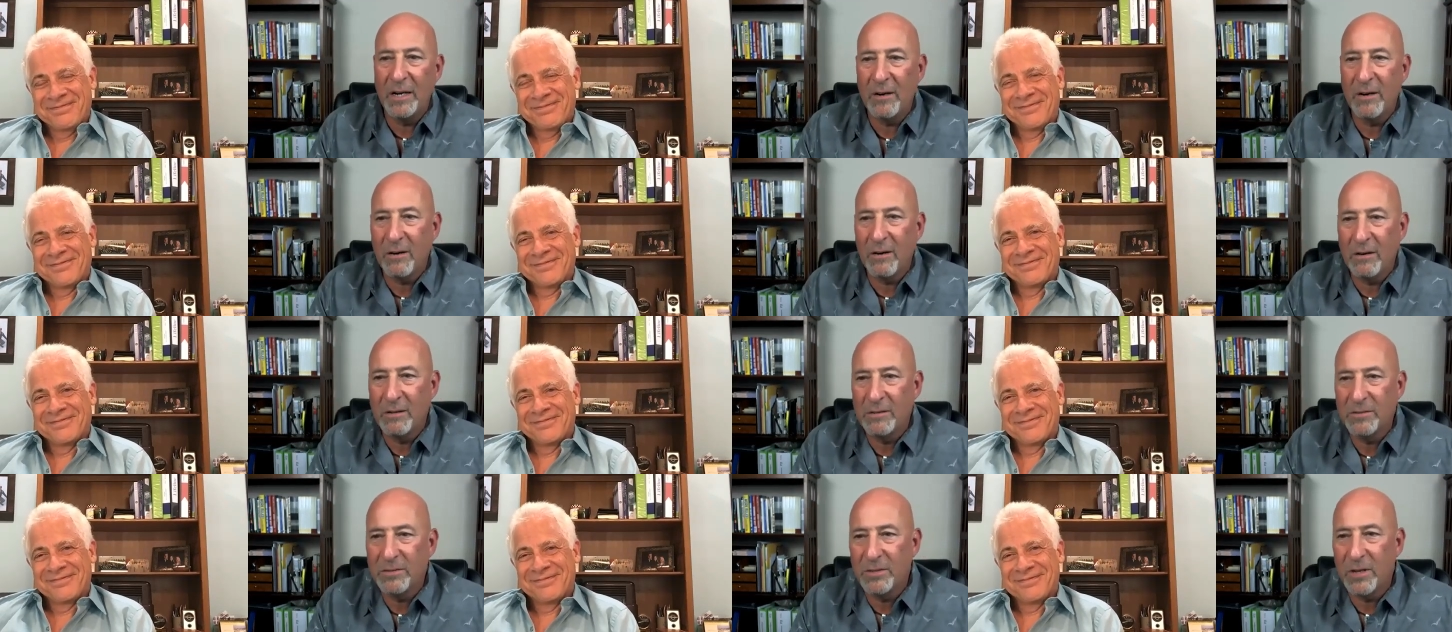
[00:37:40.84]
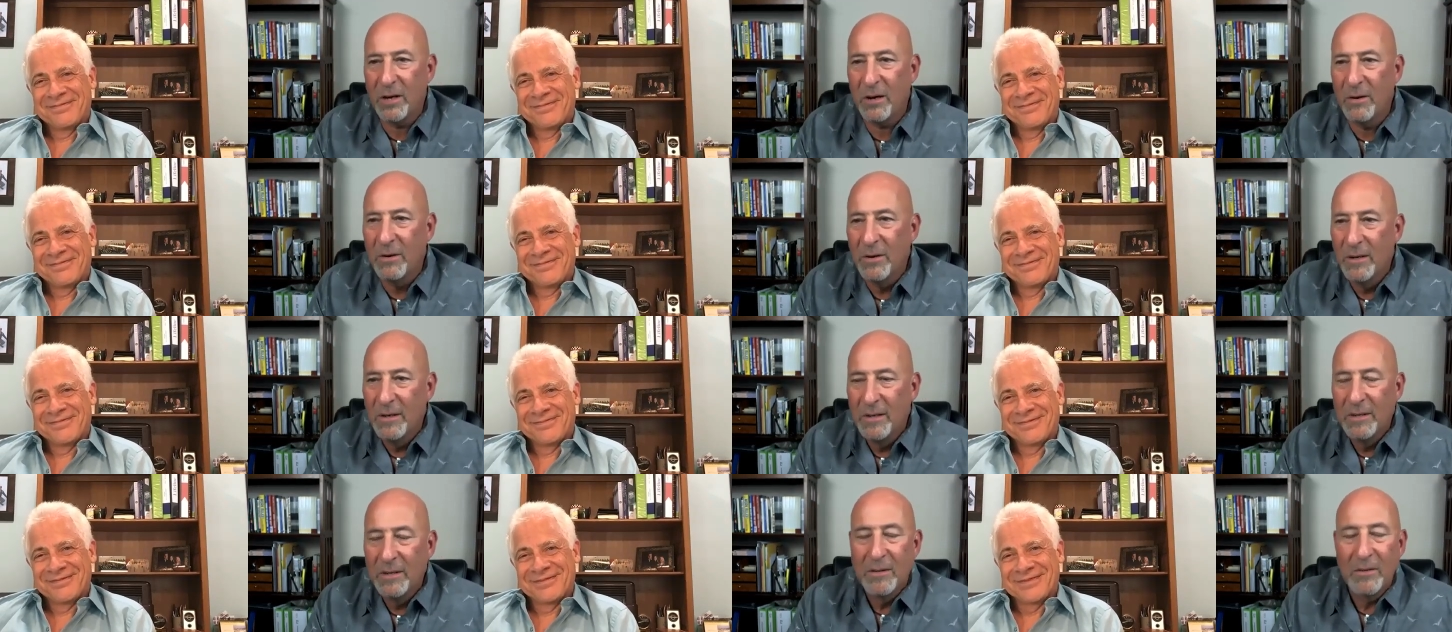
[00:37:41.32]
Speaker 1: heart.
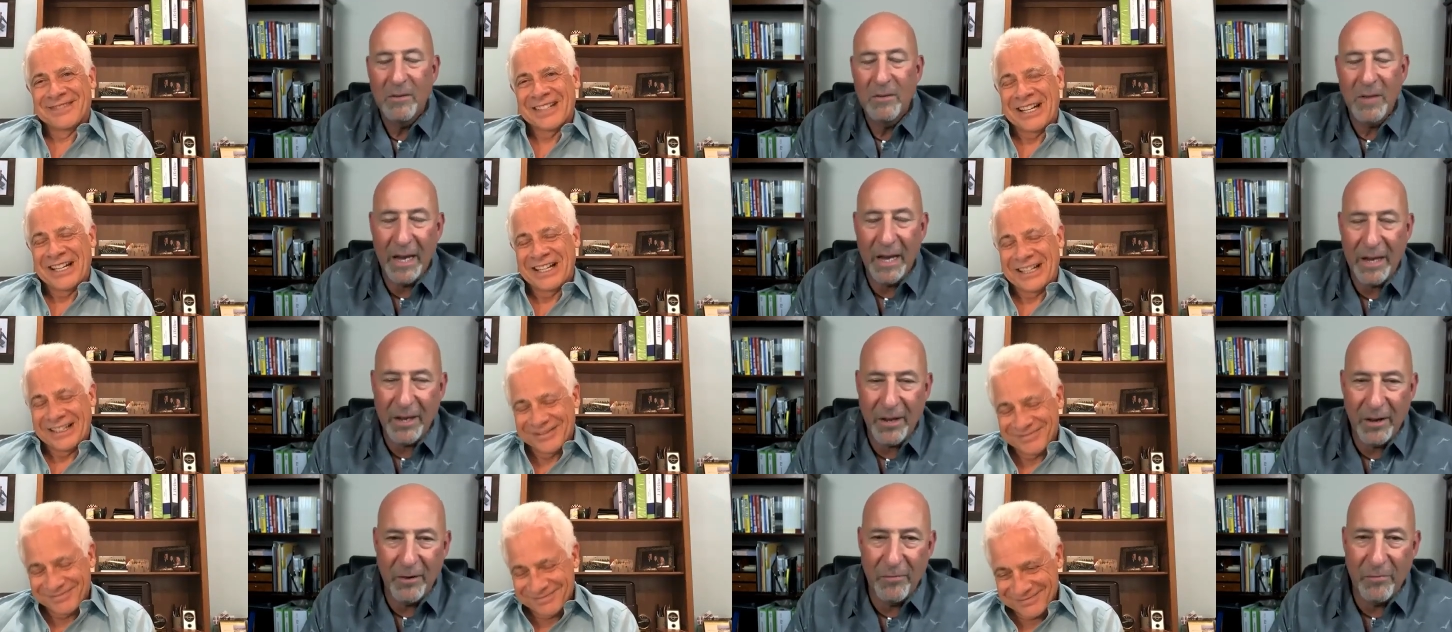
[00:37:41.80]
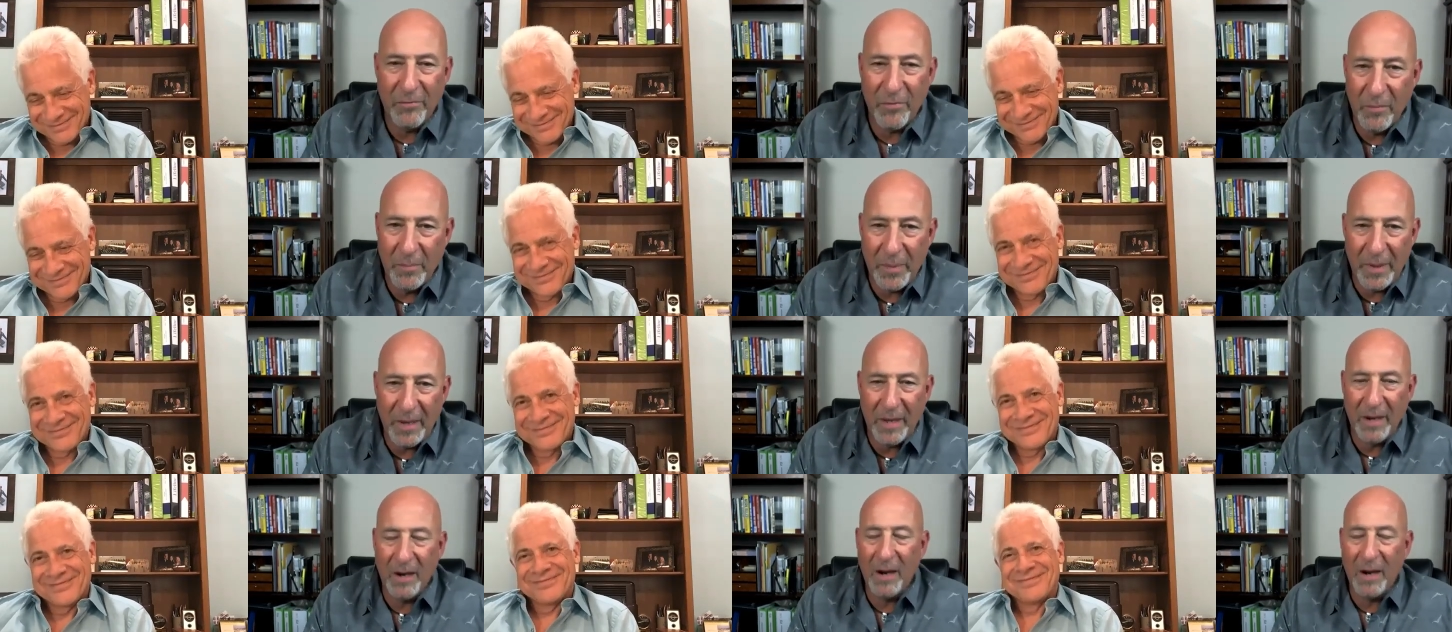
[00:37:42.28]
So yeah. thank you for
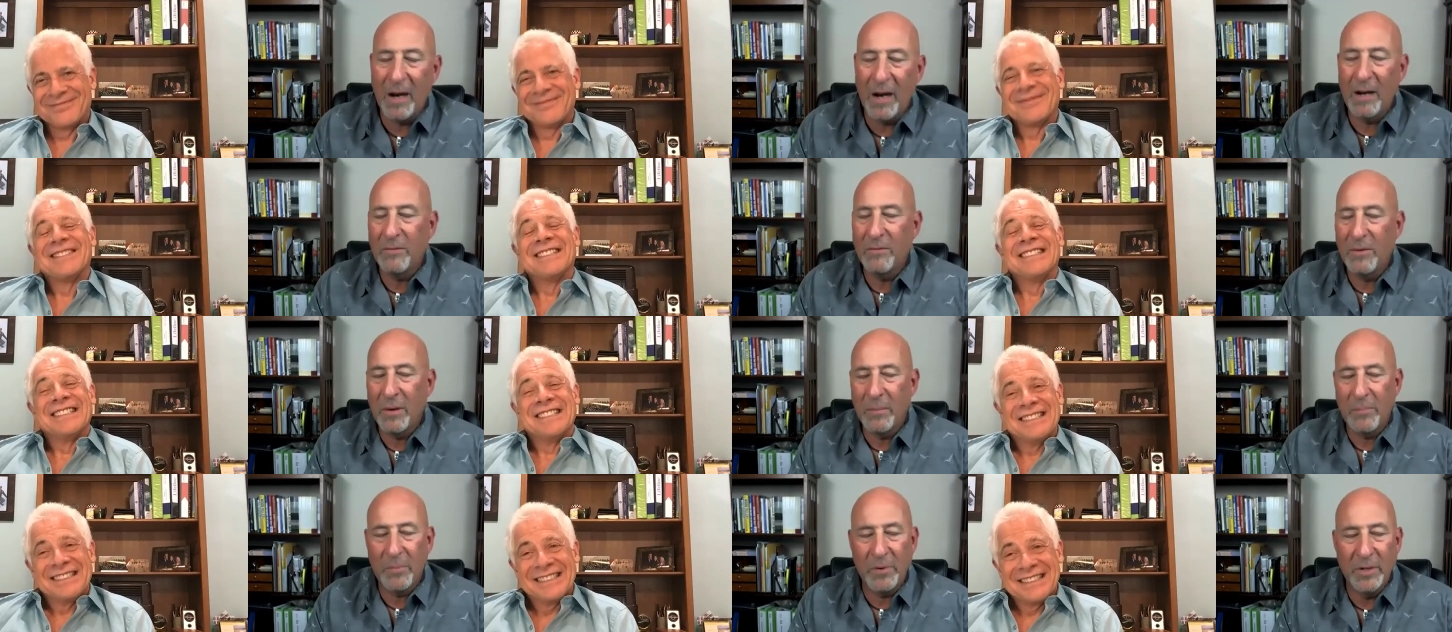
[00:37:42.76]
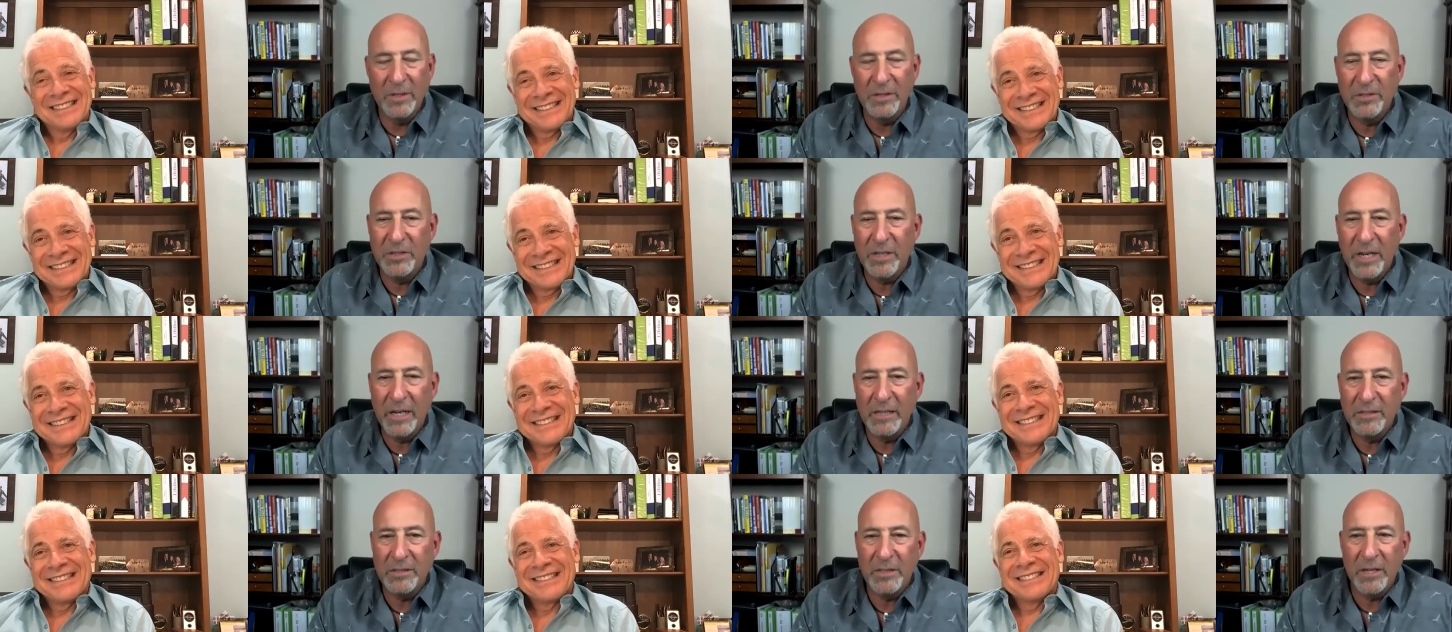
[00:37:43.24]
being on. We
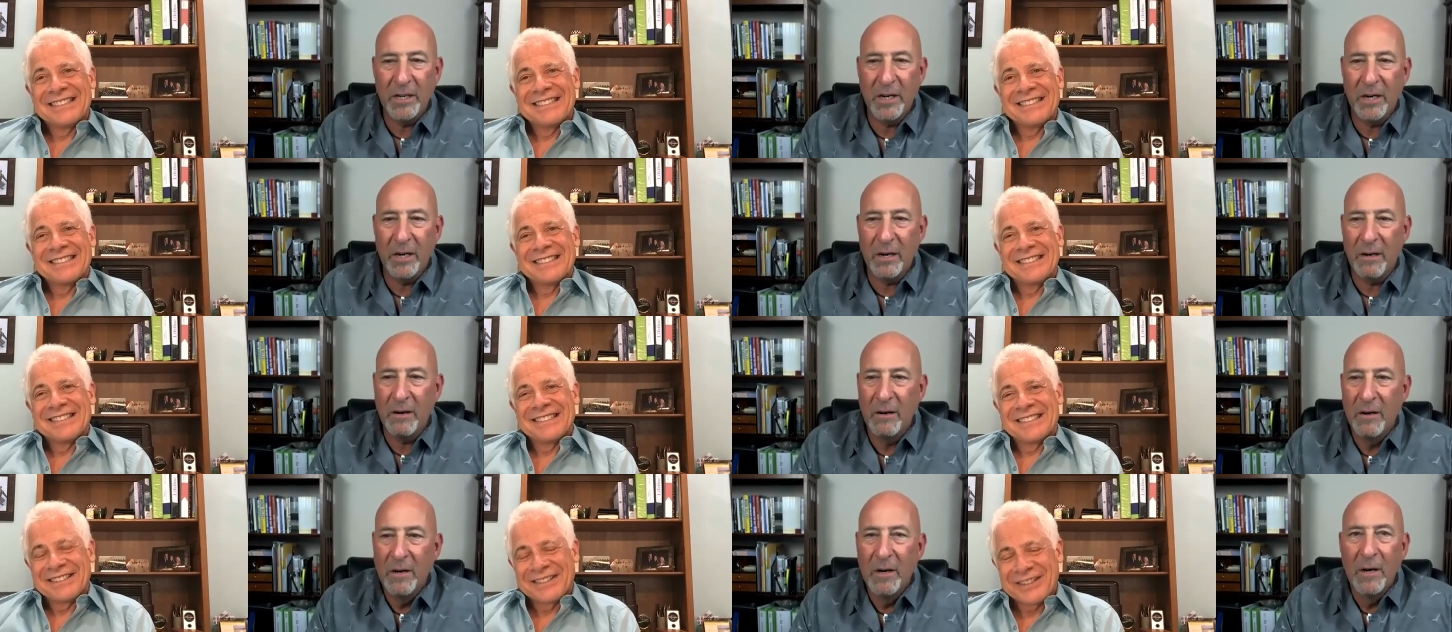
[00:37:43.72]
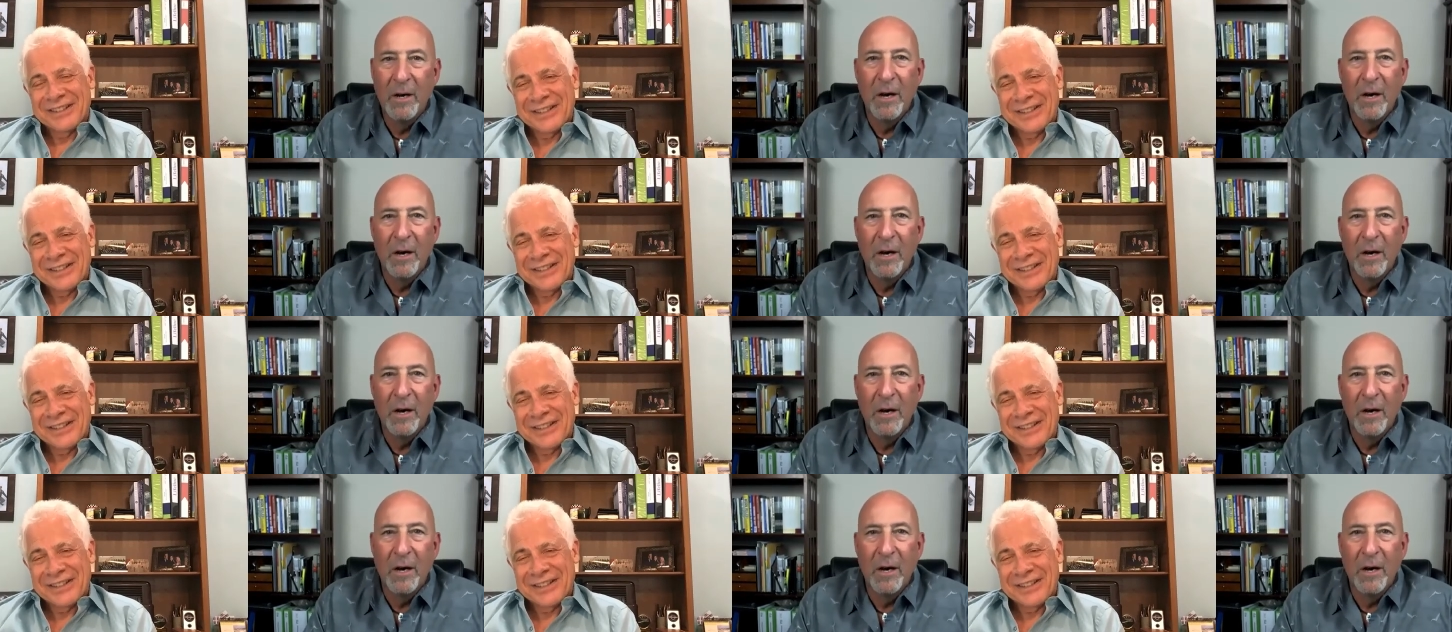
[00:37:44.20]
appreciate you here.